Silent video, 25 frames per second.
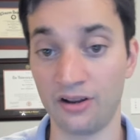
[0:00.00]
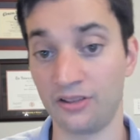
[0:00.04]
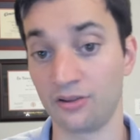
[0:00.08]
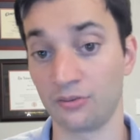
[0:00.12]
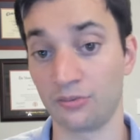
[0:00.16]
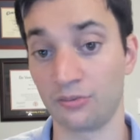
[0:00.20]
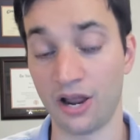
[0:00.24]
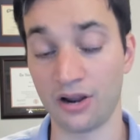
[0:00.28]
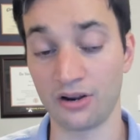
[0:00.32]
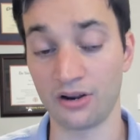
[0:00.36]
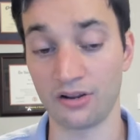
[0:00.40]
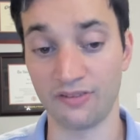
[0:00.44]
in
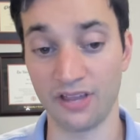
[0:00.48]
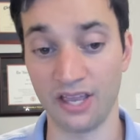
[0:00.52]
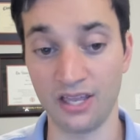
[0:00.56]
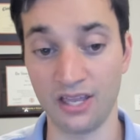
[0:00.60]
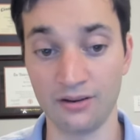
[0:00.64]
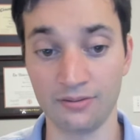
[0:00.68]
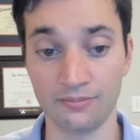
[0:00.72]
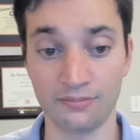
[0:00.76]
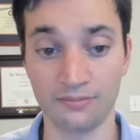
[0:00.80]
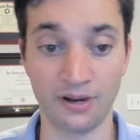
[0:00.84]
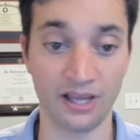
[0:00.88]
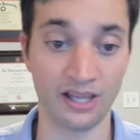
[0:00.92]
the round of
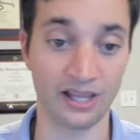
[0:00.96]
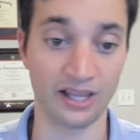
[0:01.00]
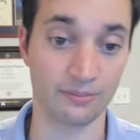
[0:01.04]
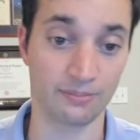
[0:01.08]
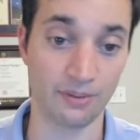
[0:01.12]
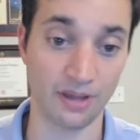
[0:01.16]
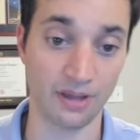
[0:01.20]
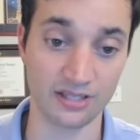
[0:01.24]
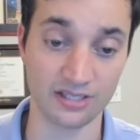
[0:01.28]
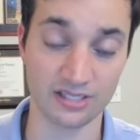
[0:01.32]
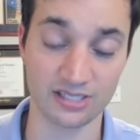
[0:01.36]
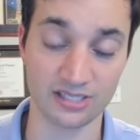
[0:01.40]
eight by
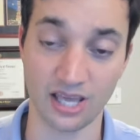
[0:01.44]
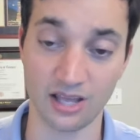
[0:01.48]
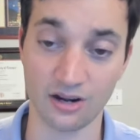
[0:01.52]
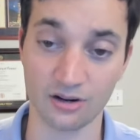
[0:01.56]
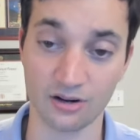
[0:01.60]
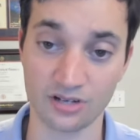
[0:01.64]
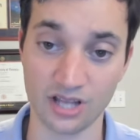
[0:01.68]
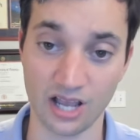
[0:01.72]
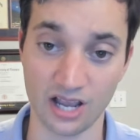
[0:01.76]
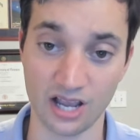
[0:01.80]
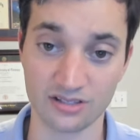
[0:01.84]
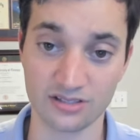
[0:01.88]
like Penn State
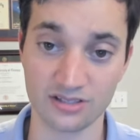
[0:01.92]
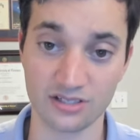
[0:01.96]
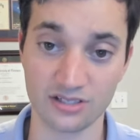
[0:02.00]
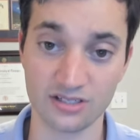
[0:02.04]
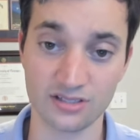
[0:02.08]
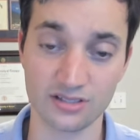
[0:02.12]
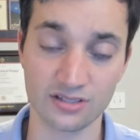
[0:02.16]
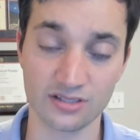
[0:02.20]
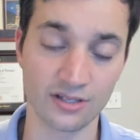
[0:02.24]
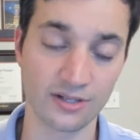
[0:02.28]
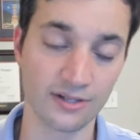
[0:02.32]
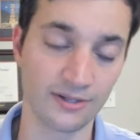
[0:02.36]
or
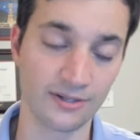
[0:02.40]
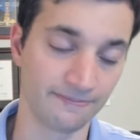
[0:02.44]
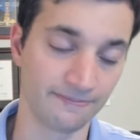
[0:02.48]
Texas?